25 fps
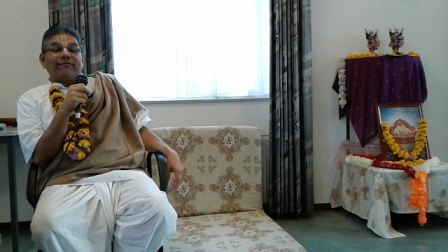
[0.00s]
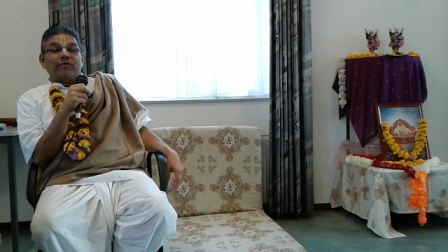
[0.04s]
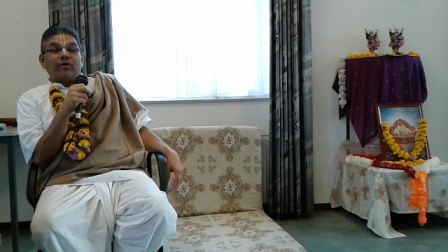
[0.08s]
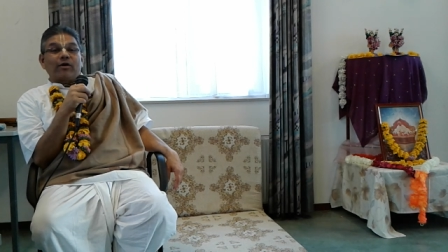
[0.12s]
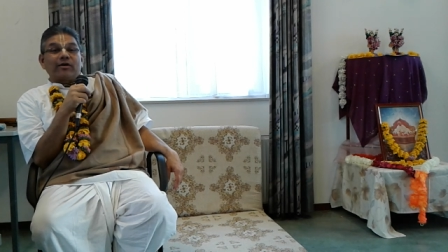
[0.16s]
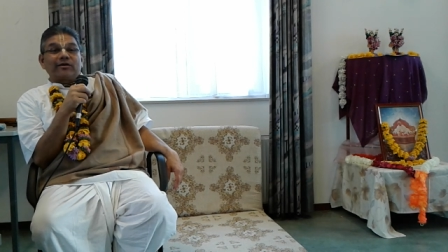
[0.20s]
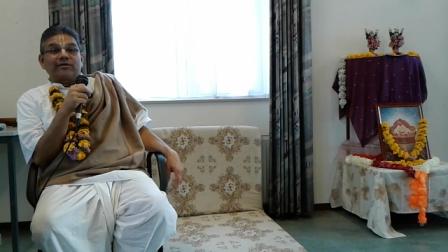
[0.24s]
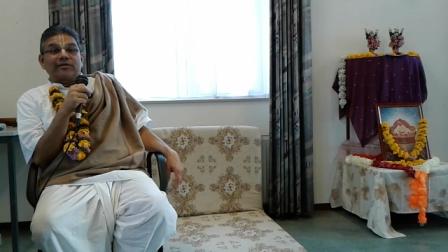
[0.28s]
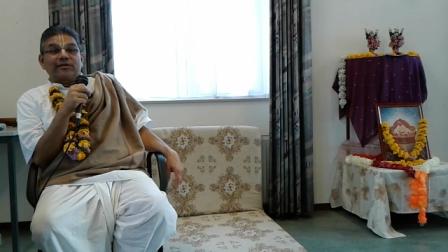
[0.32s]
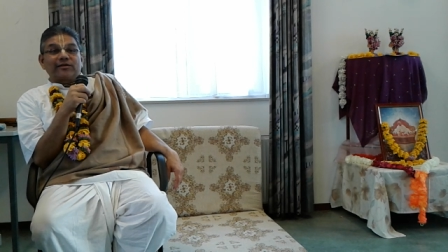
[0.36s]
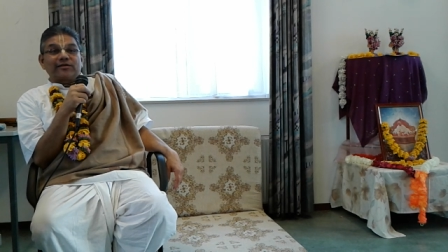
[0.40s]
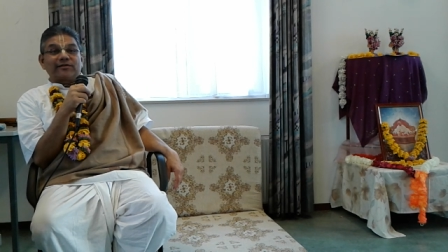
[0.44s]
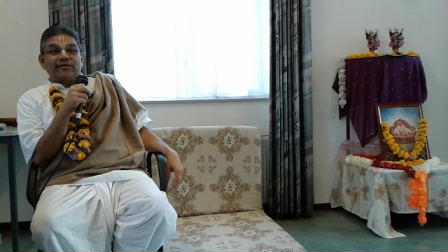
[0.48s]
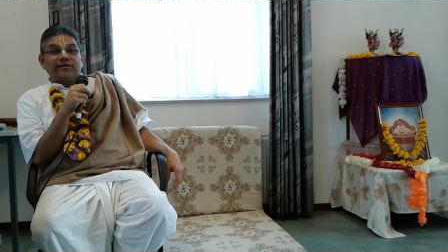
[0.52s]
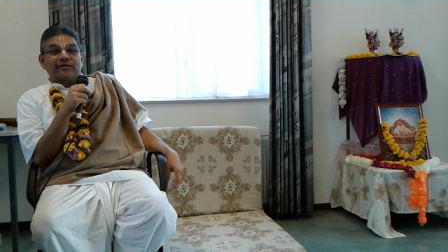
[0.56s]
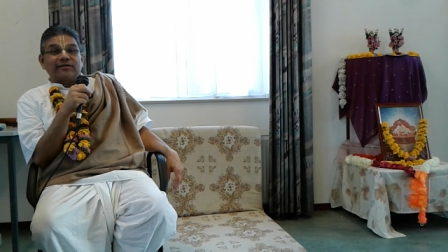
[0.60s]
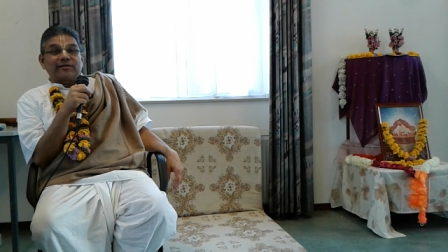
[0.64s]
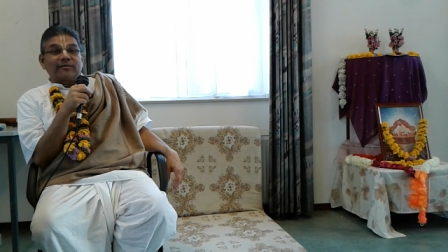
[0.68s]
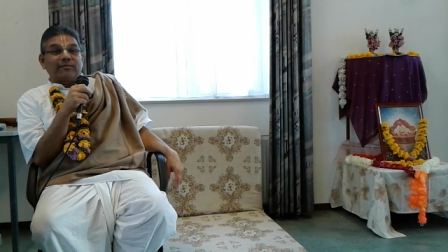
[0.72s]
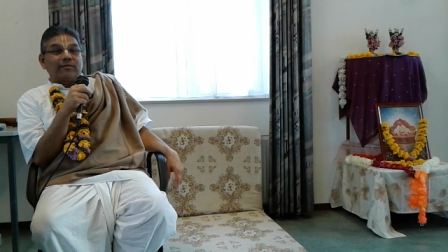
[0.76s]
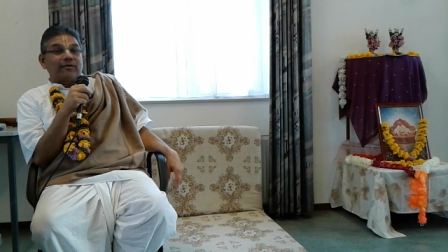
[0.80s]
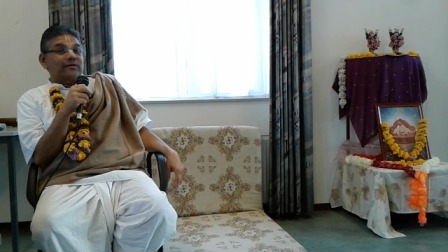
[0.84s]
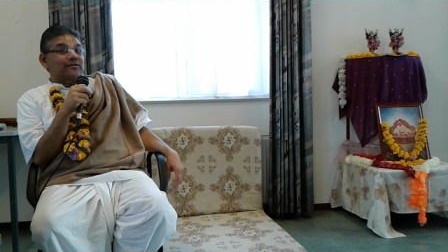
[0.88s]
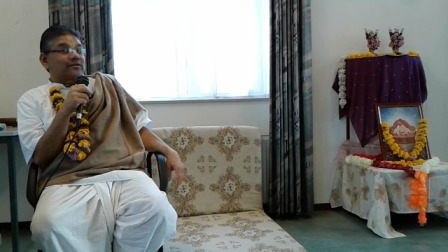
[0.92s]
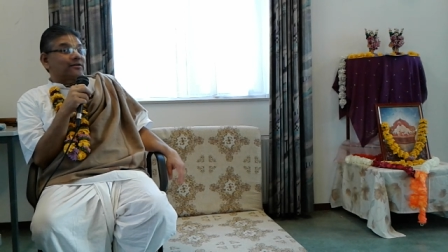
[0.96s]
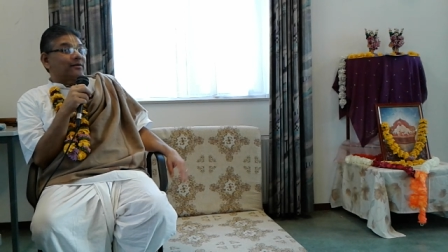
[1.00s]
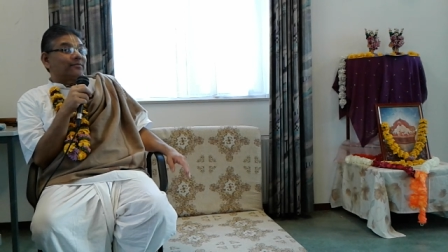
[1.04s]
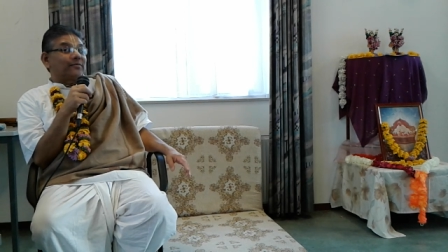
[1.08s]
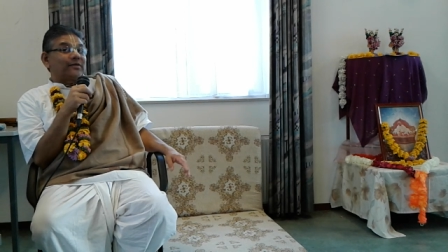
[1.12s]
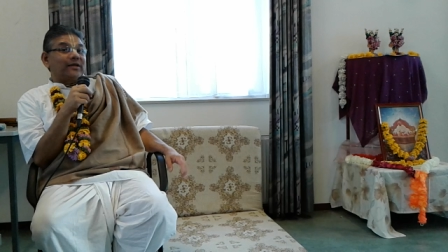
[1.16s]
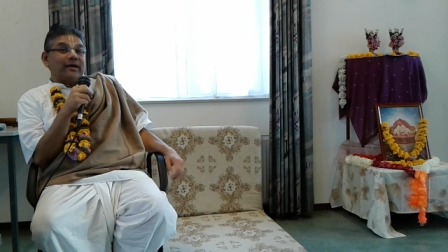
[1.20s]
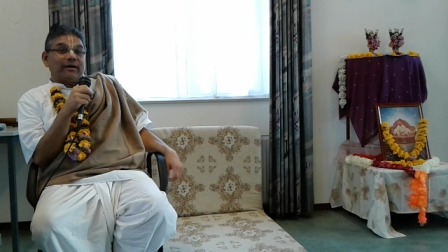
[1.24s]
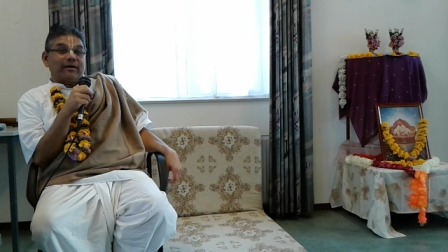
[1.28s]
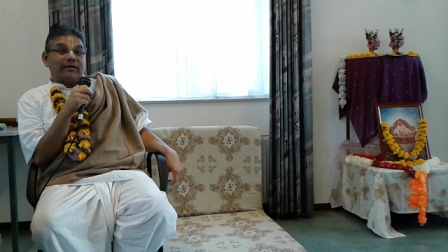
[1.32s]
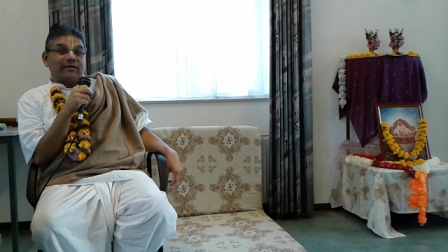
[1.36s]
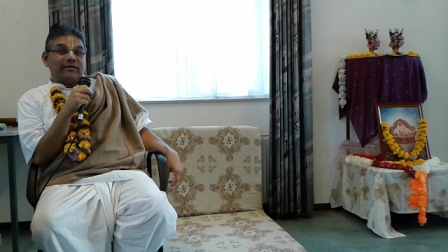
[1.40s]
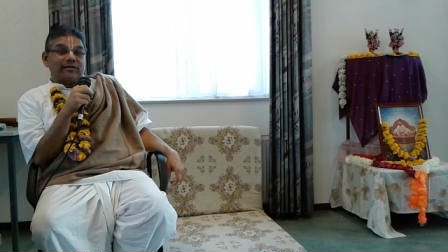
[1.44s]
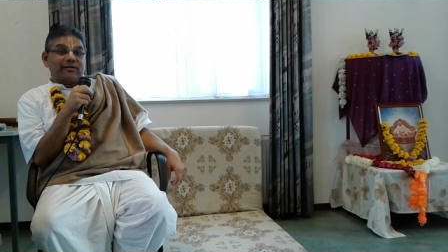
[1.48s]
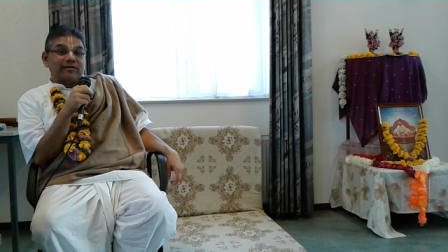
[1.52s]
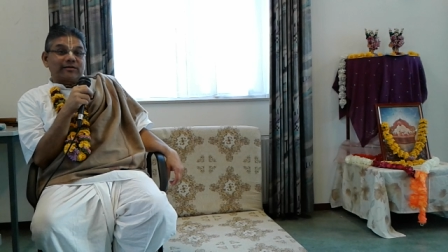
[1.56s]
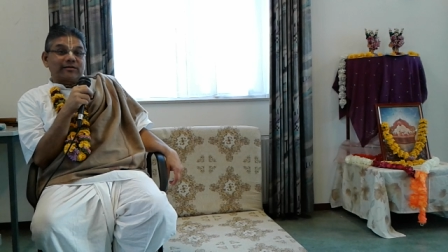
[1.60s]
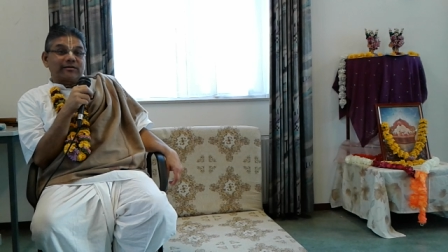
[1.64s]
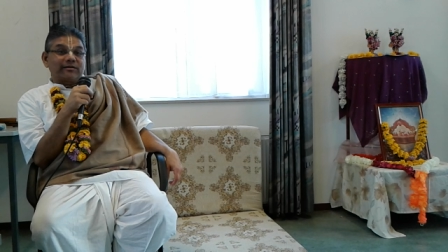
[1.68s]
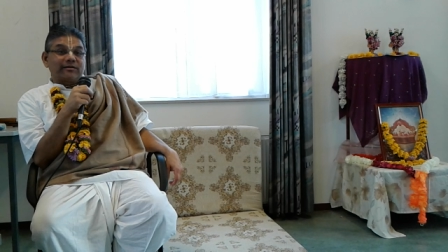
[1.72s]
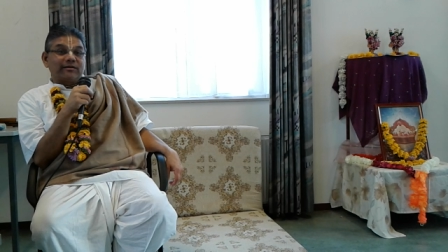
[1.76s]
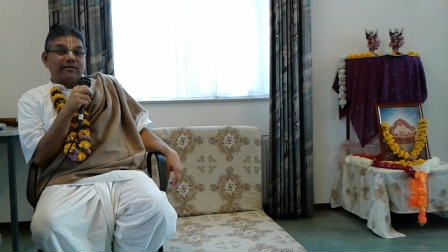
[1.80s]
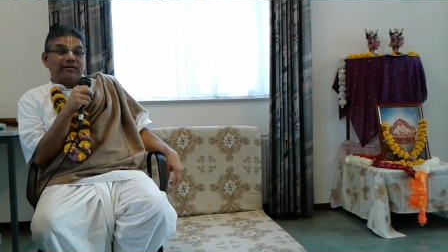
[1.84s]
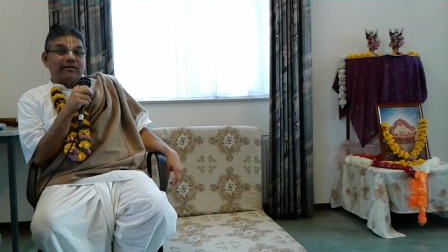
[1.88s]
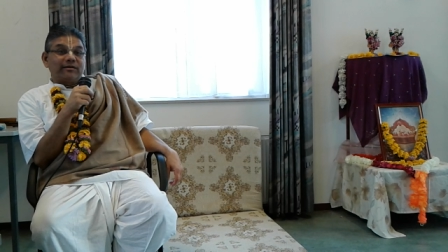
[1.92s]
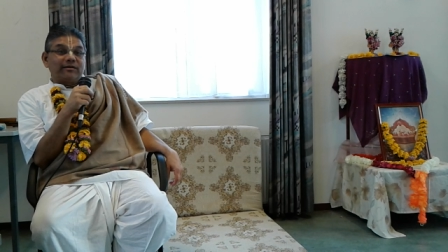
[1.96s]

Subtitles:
consciousness about something else.